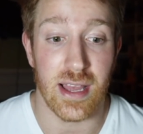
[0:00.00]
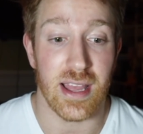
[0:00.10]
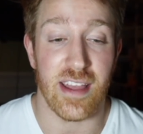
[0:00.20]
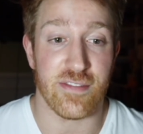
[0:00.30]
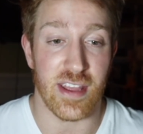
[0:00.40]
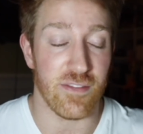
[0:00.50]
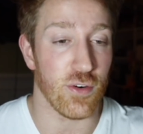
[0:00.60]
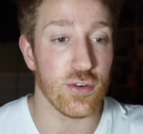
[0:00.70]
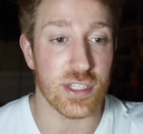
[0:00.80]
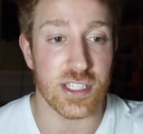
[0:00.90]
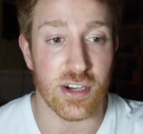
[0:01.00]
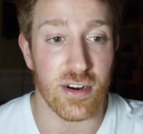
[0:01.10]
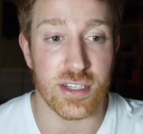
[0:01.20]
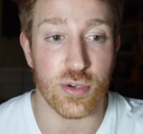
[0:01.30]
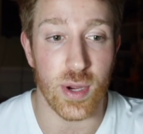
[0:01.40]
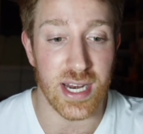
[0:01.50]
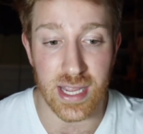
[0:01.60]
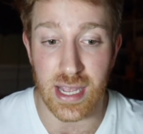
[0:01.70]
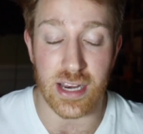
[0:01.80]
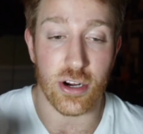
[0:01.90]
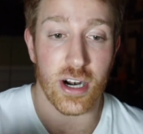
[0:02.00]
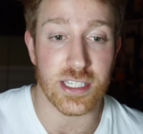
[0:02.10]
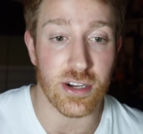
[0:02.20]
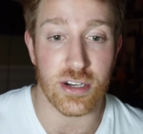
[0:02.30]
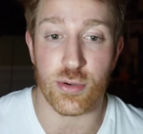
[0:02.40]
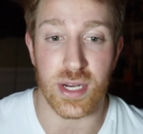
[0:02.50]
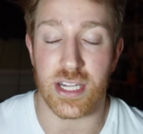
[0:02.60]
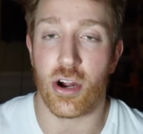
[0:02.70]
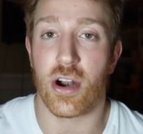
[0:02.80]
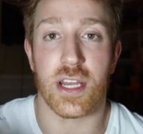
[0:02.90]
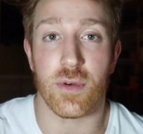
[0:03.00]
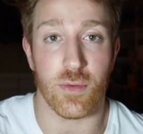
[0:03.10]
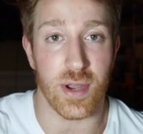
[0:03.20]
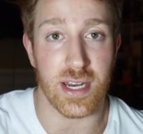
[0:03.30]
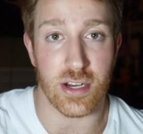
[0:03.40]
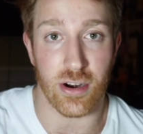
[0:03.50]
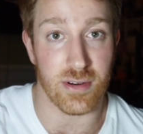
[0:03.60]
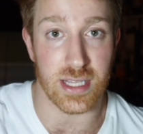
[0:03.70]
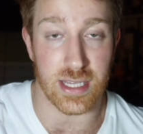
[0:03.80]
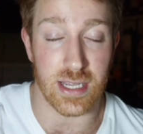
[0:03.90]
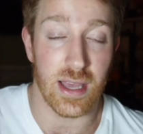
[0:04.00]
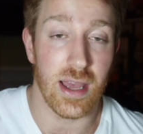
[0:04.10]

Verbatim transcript: If if Uzi started tweeting and Carti started tweeting, Carti would win currently.